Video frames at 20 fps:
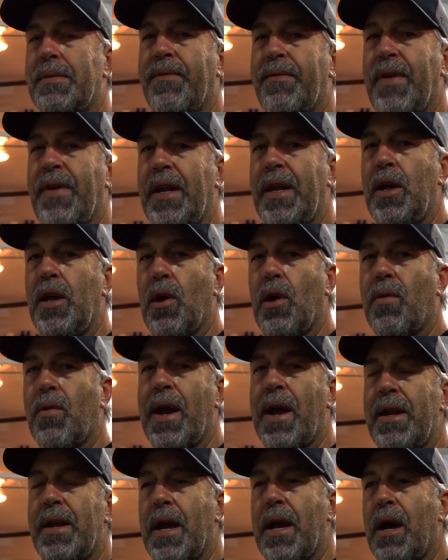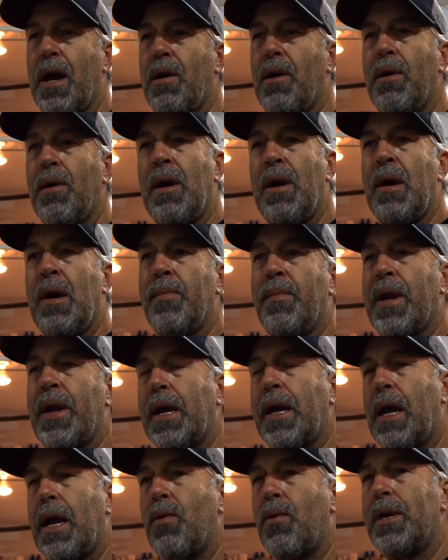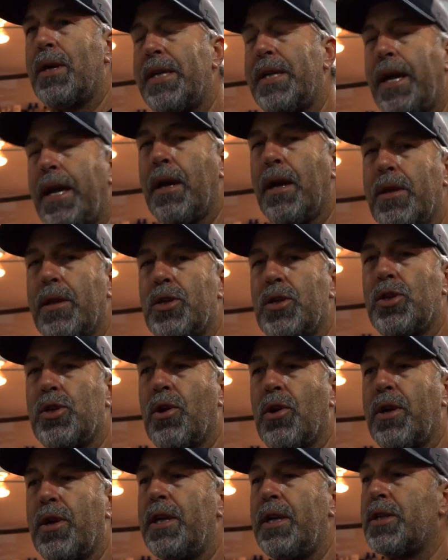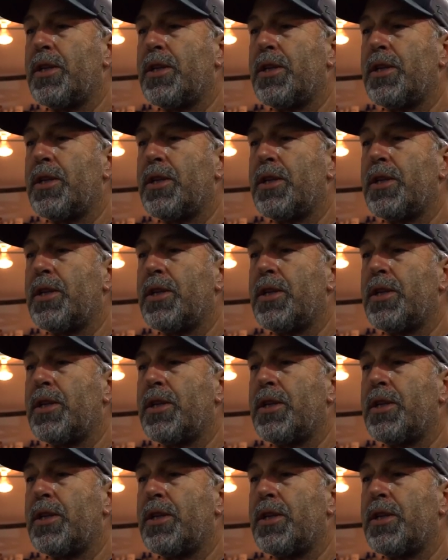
video right now, but I kind of want to take you on this journey.